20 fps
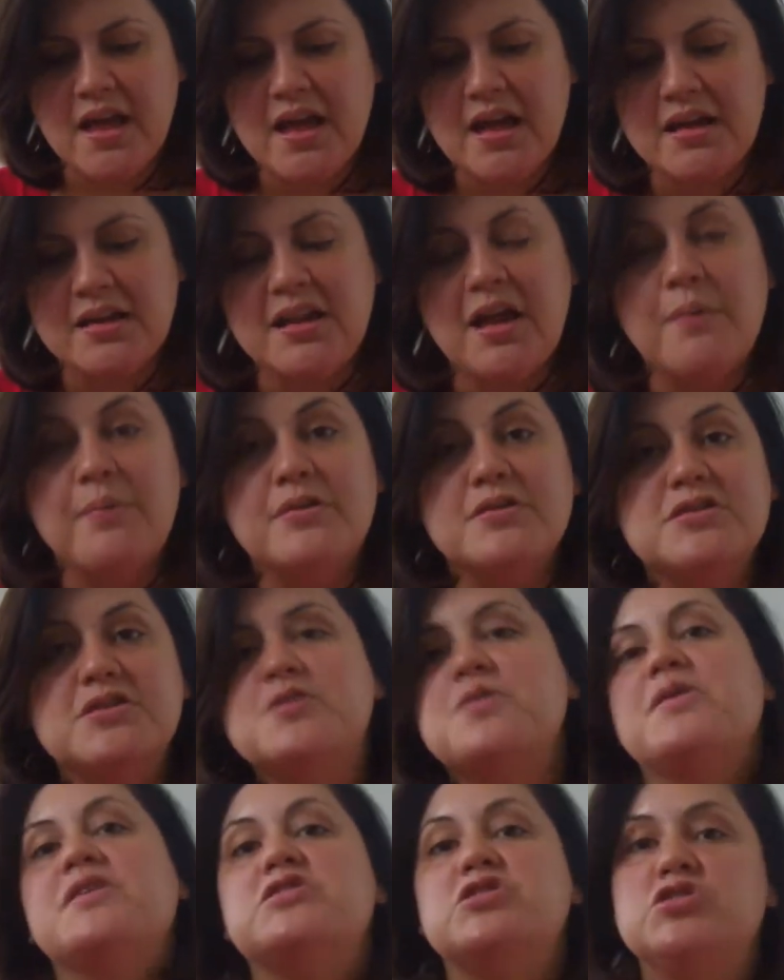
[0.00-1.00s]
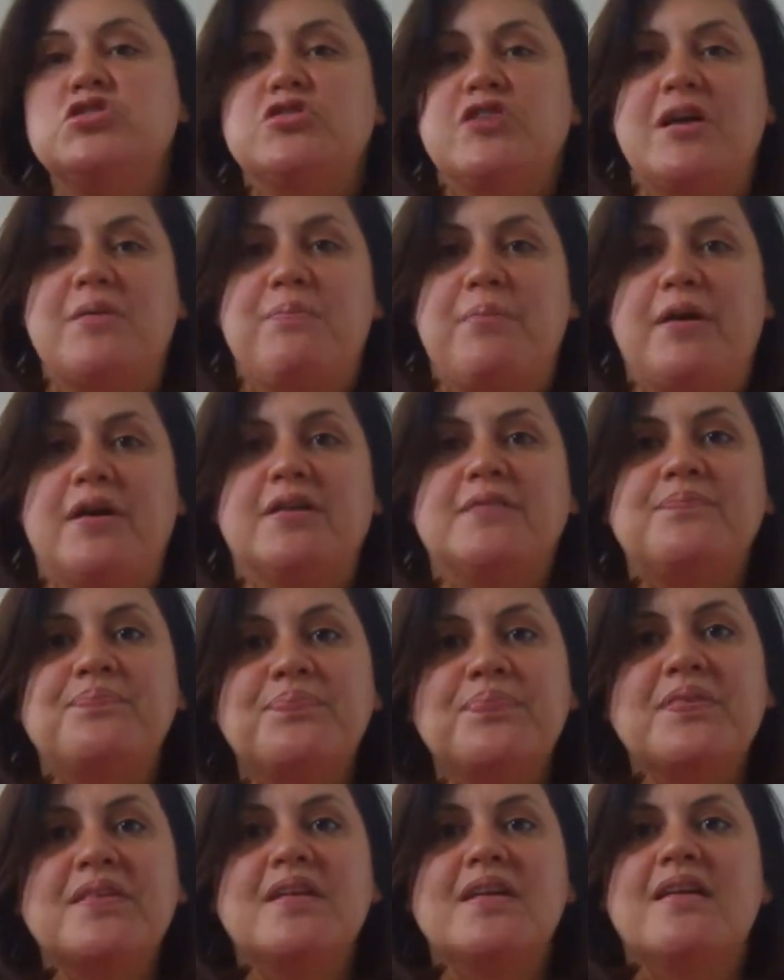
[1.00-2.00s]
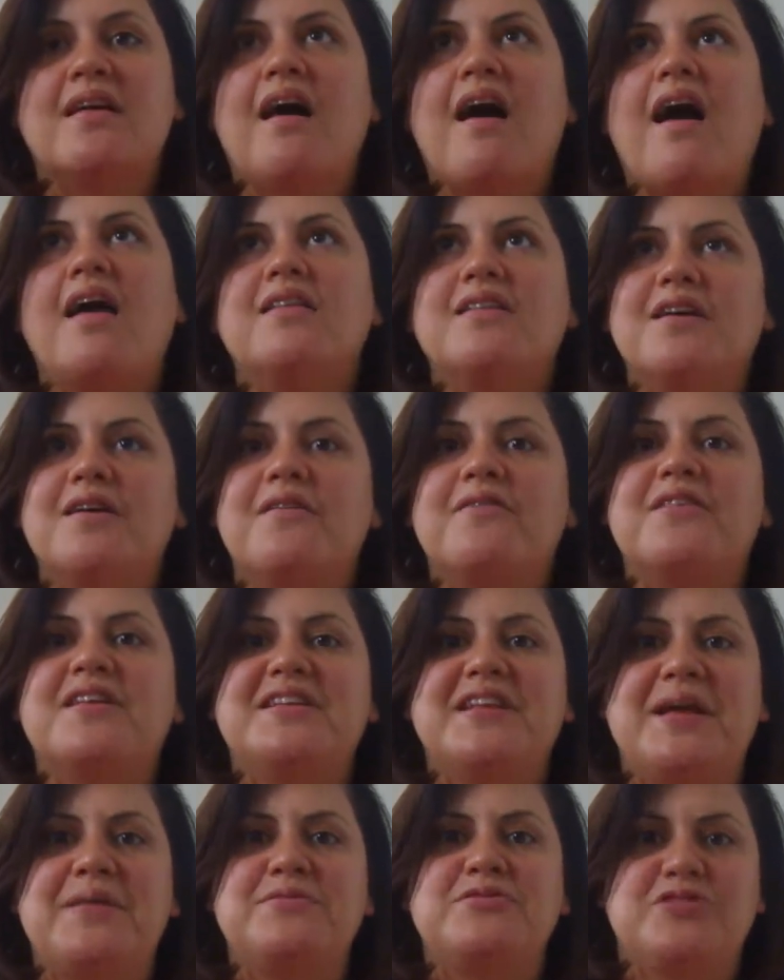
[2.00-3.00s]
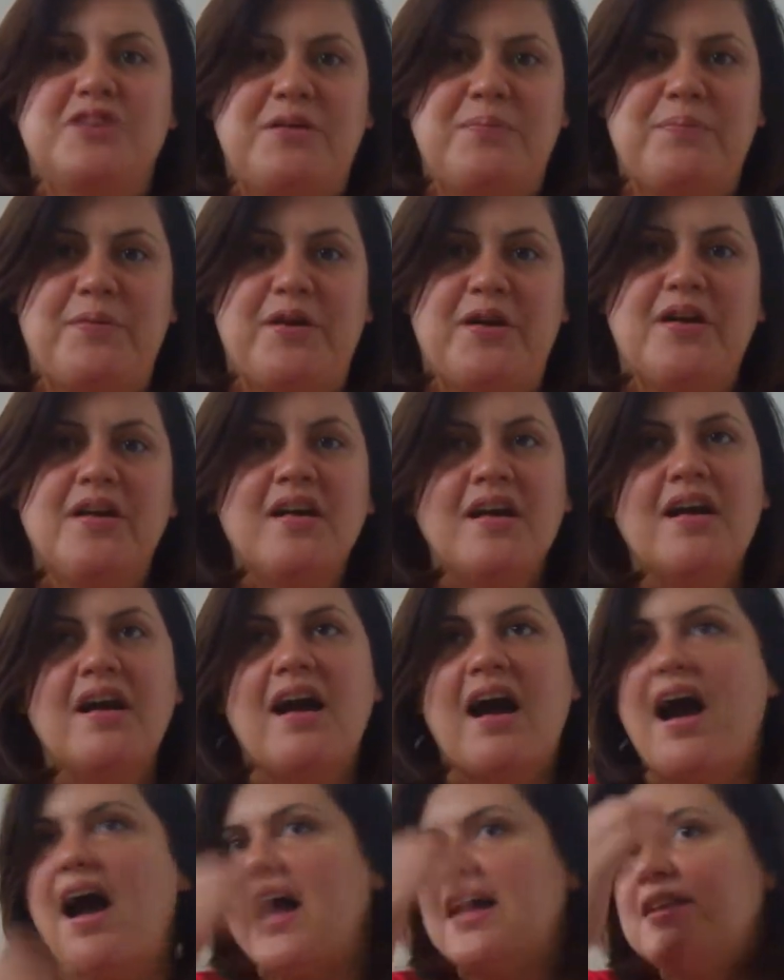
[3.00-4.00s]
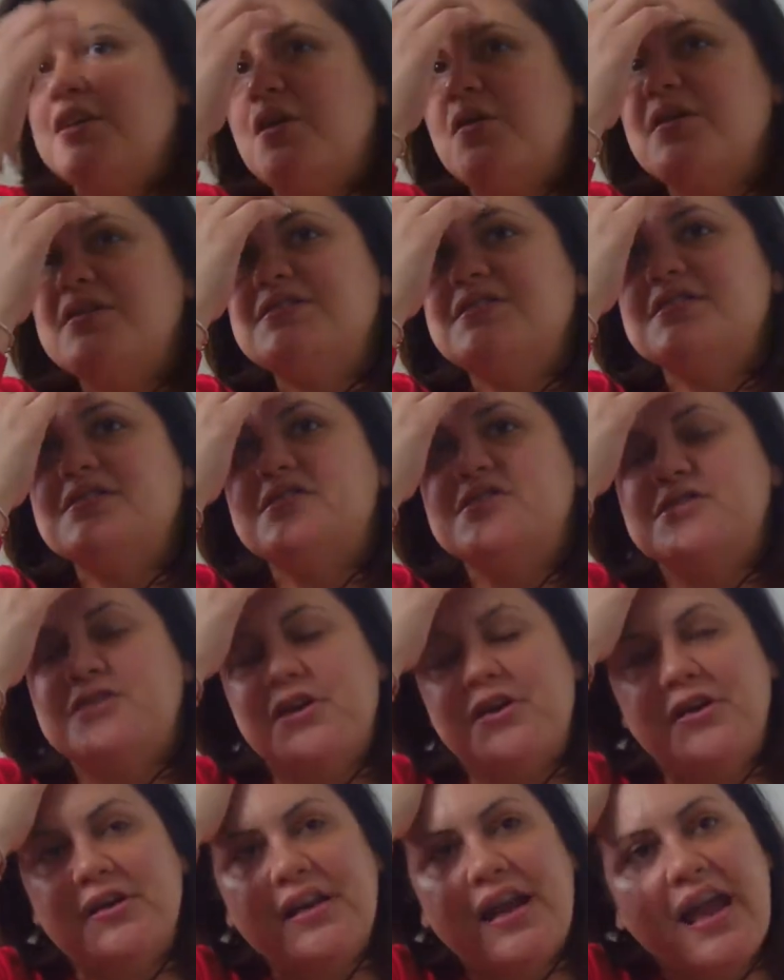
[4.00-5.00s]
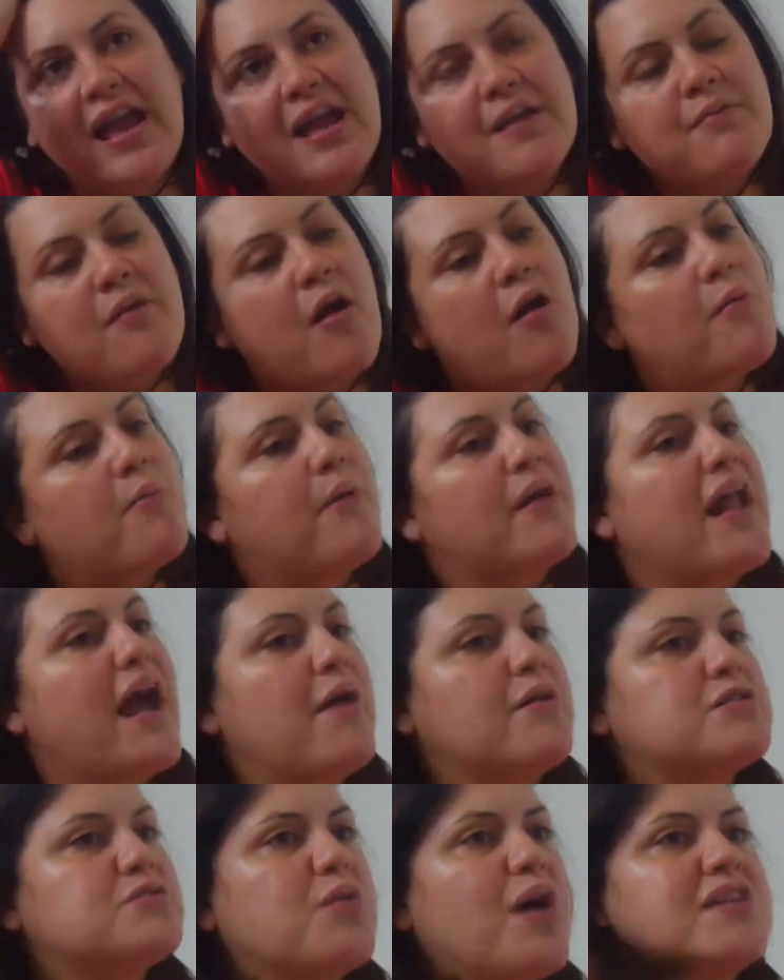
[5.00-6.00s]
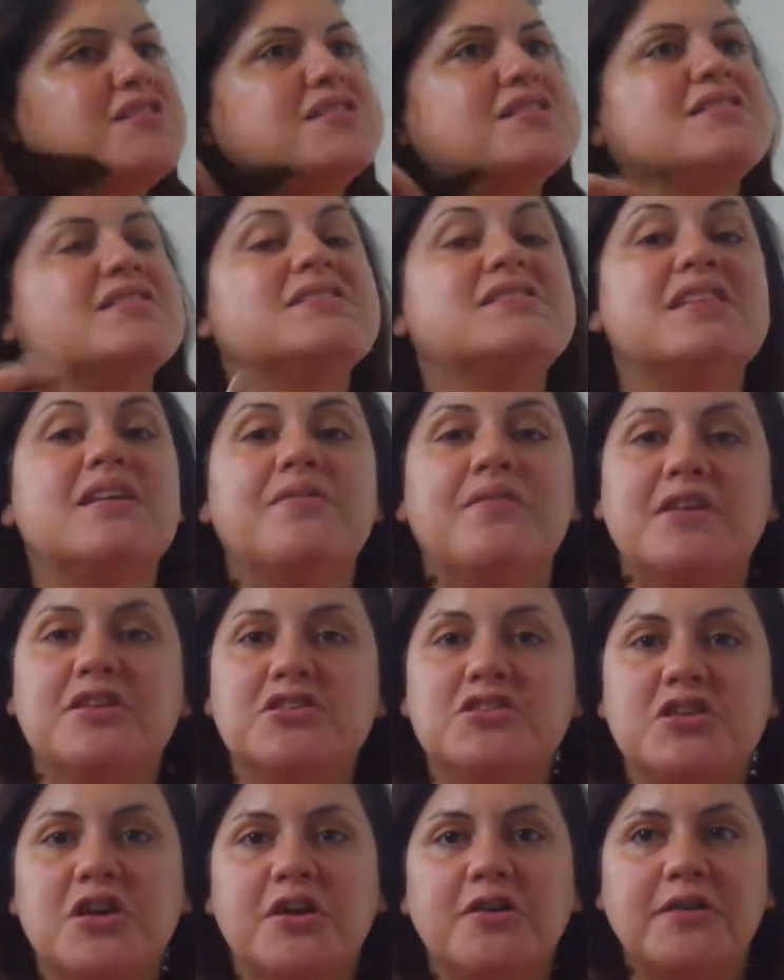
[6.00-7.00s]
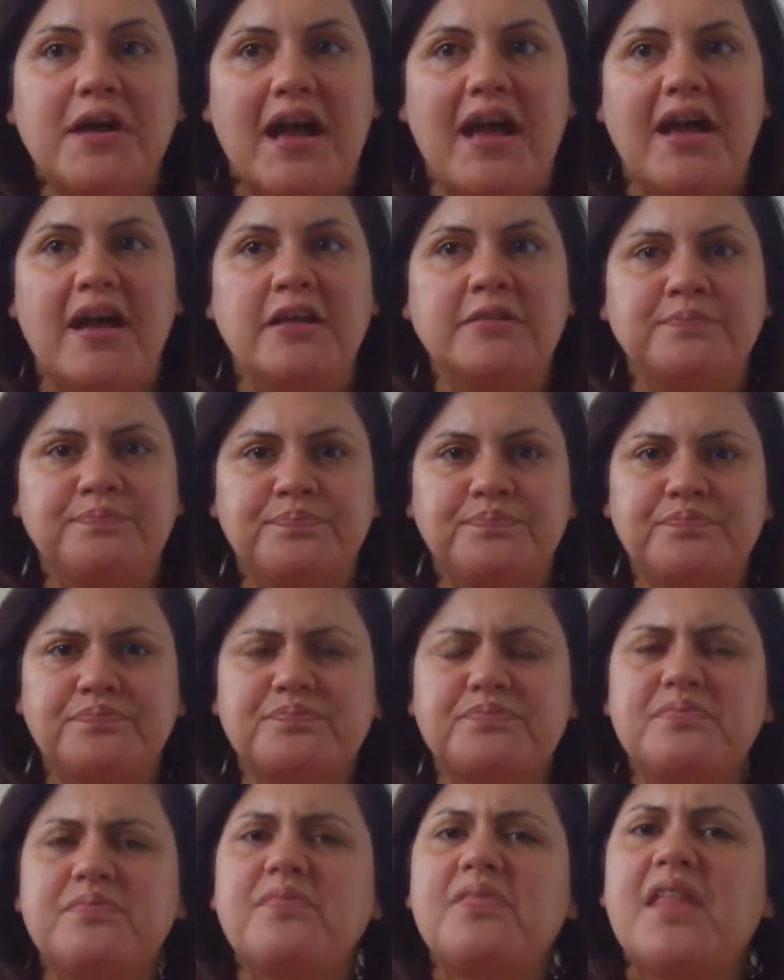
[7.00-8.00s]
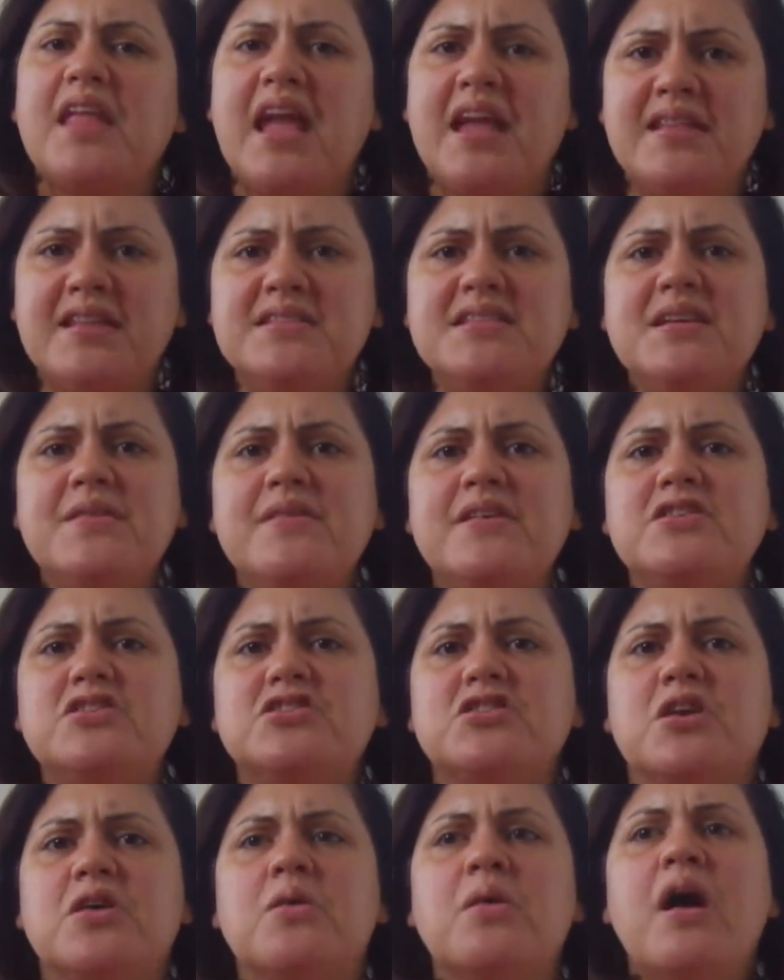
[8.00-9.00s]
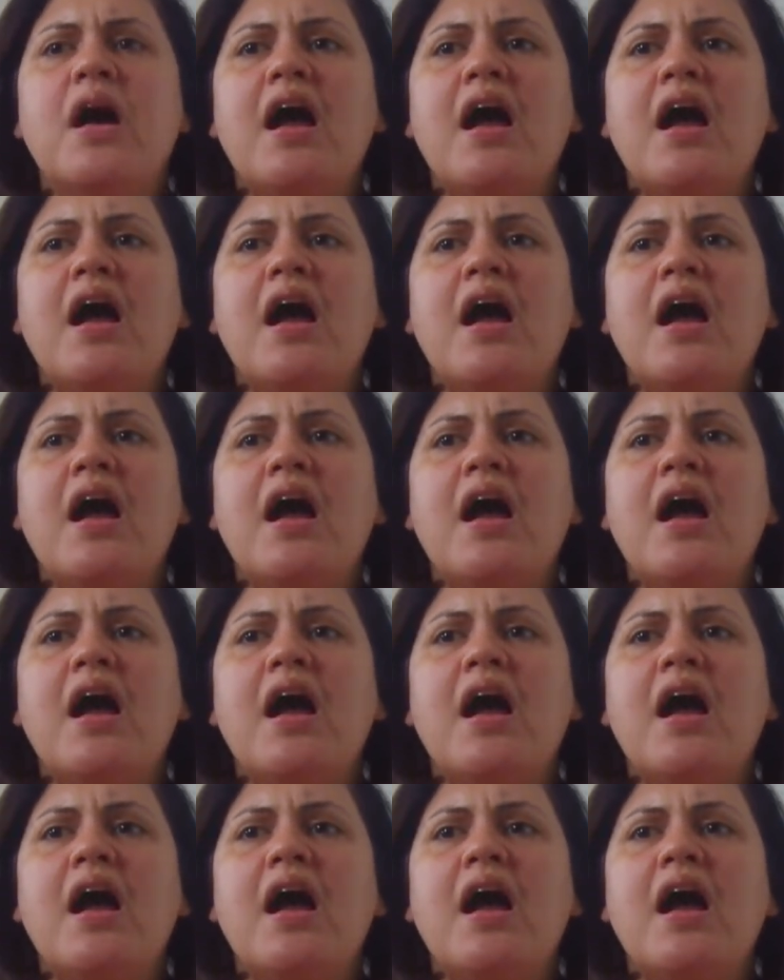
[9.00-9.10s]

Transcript: Number two is Draper. I love the name Draper. I know it's a surname, but I was watching this TV show, and in the TV show,